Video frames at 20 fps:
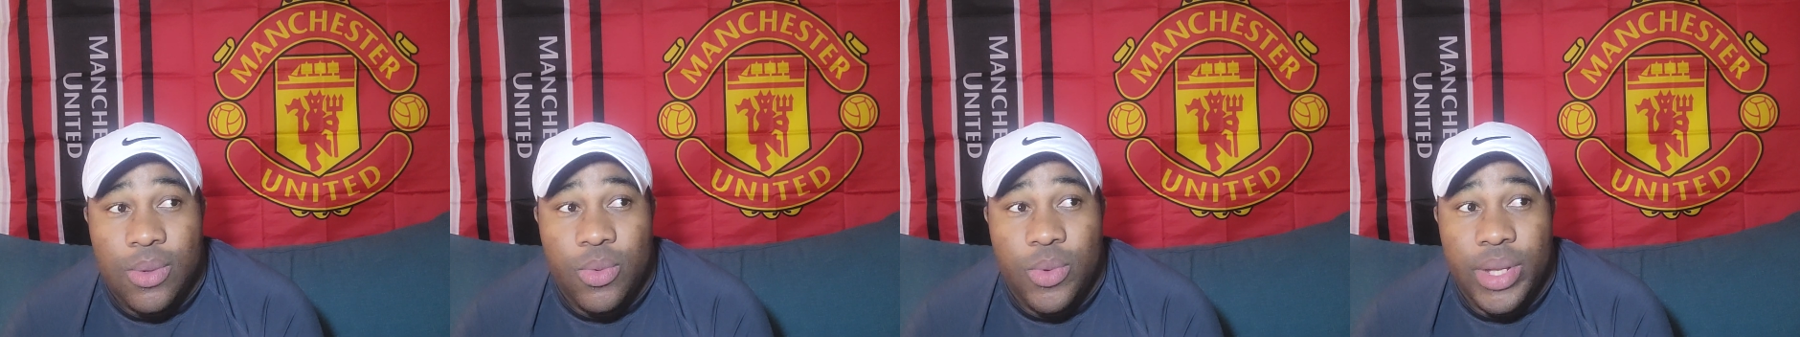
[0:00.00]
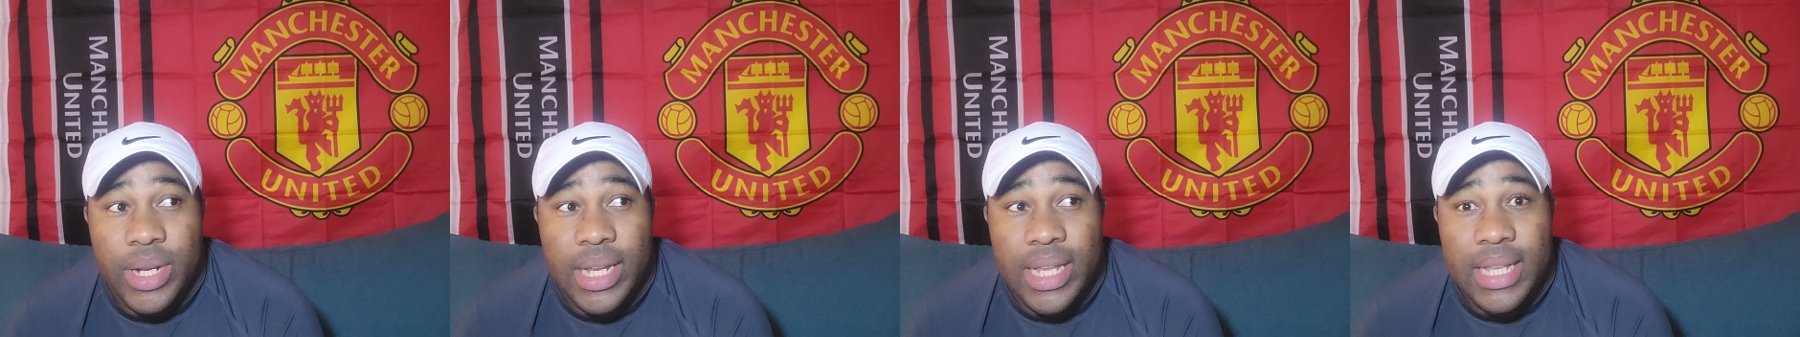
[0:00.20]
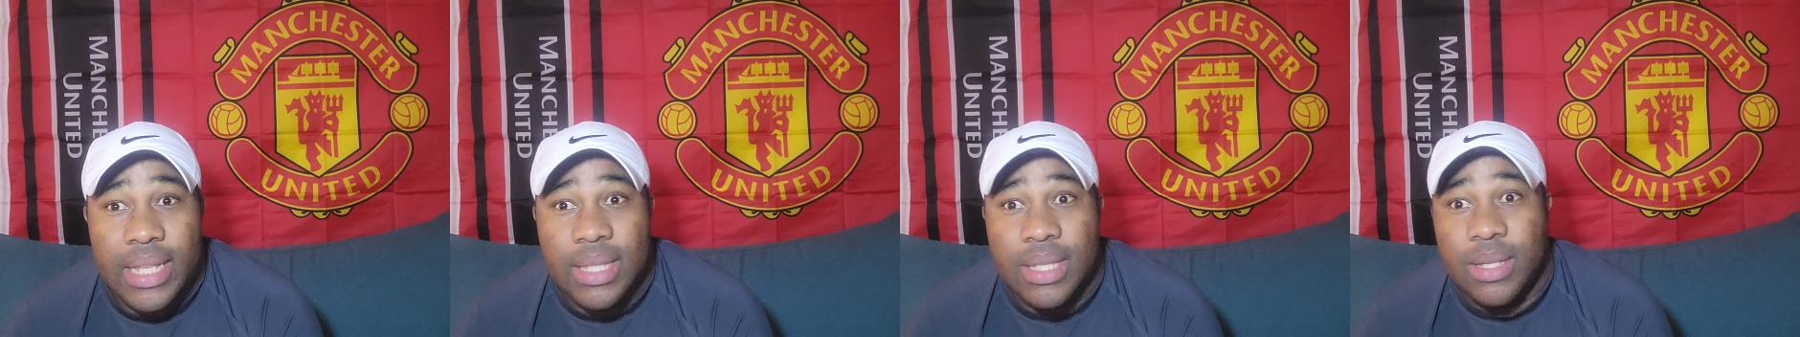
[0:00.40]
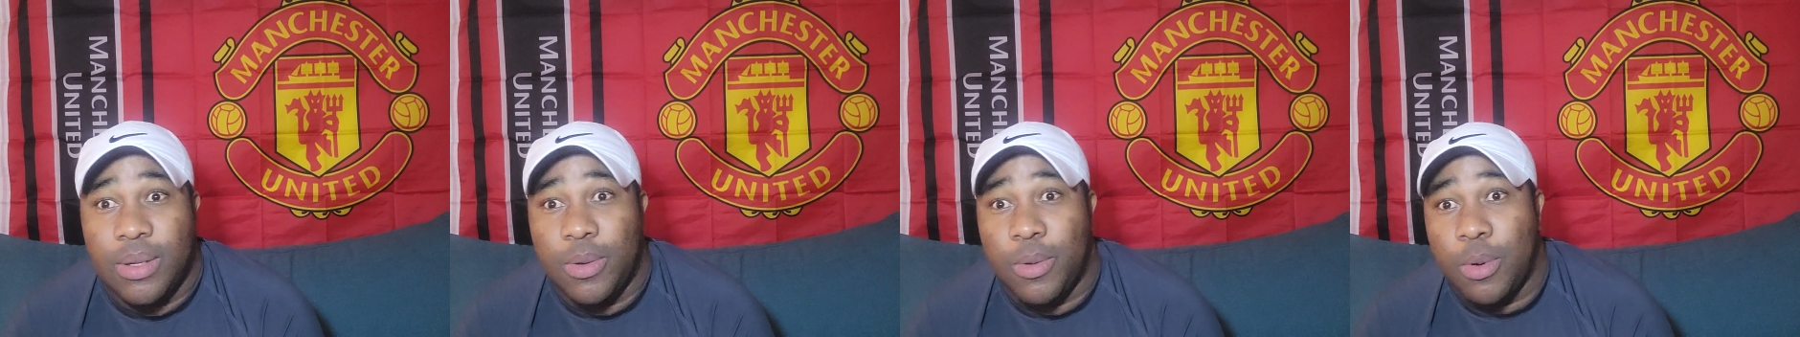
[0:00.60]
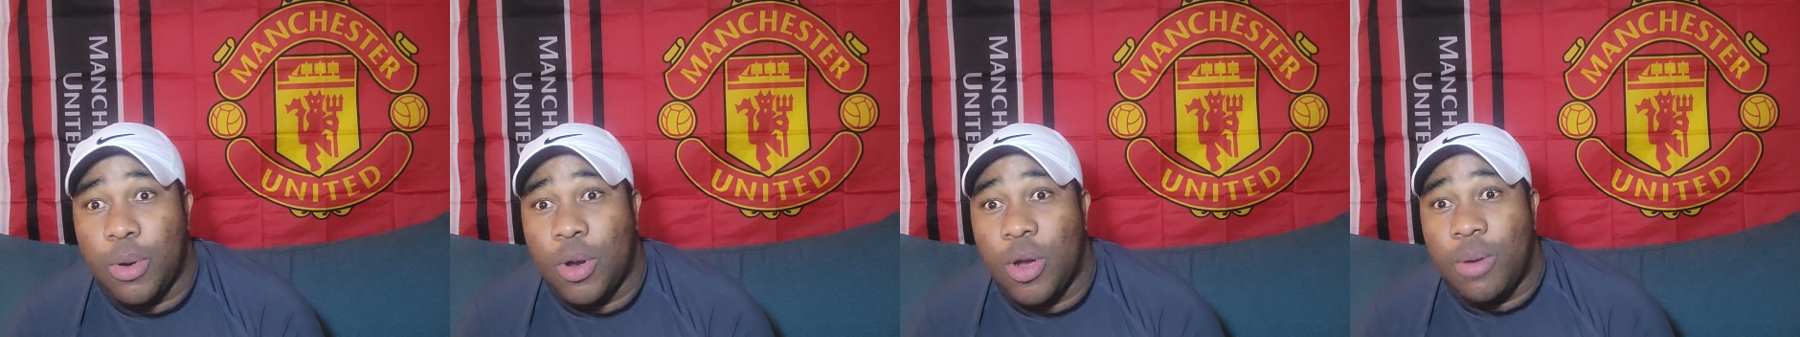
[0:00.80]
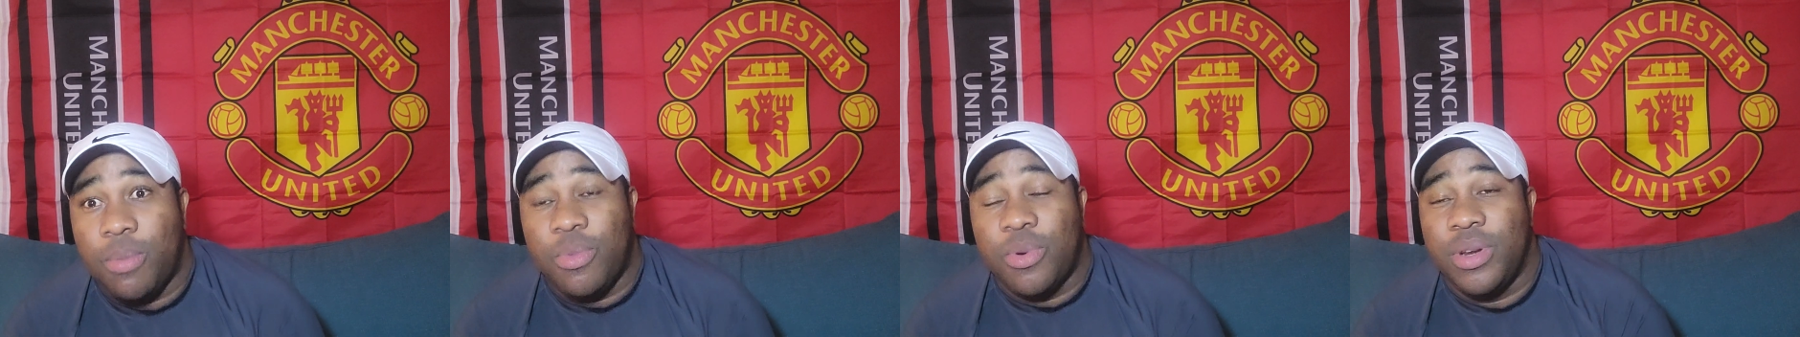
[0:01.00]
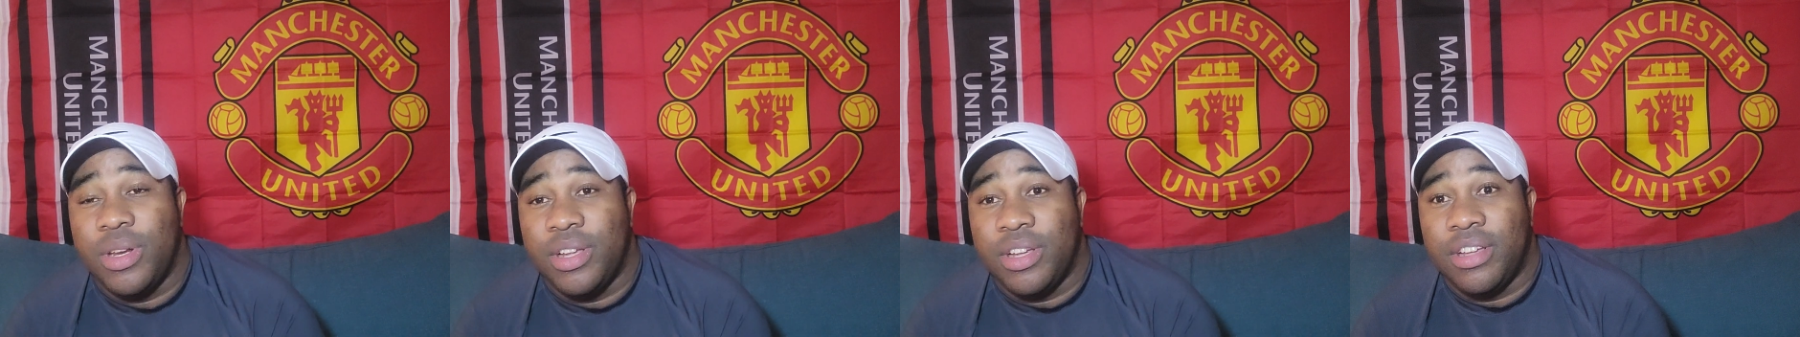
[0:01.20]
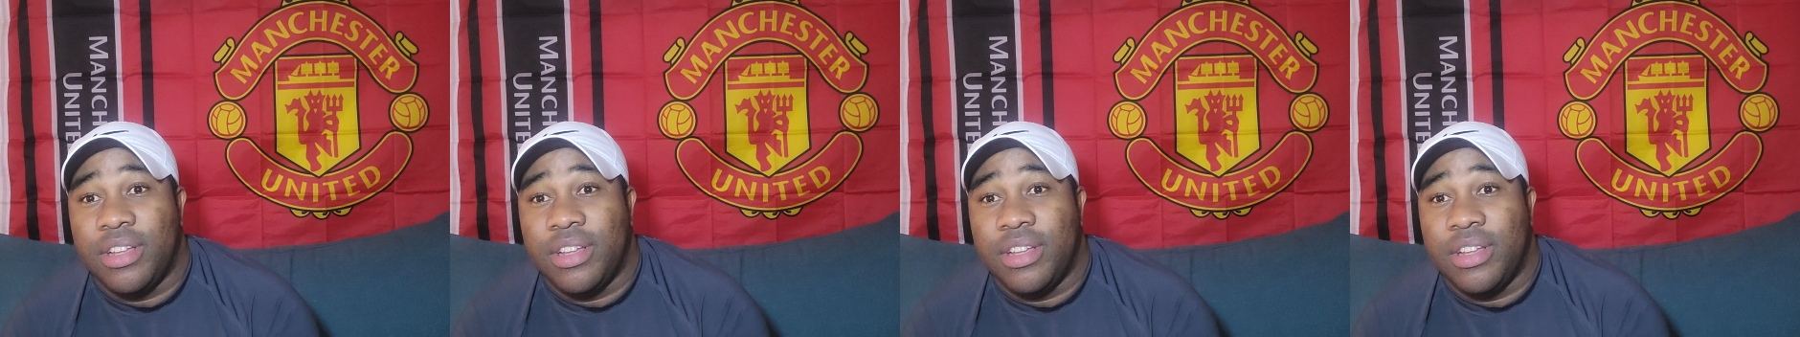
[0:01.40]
we need to come out the